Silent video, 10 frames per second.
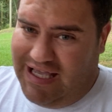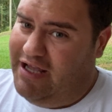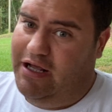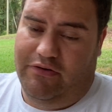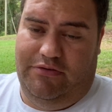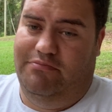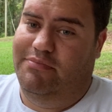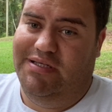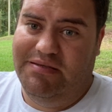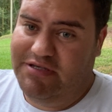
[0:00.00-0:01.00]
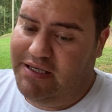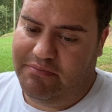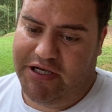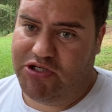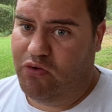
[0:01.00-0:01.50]
I don't know. It seems like
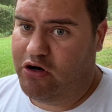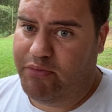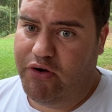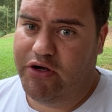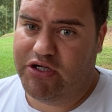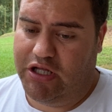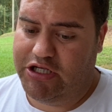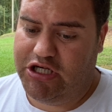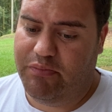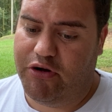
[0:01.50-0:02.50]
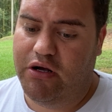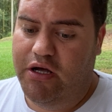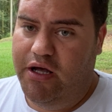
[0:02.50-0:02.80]
my water bill here is a lot cheaper.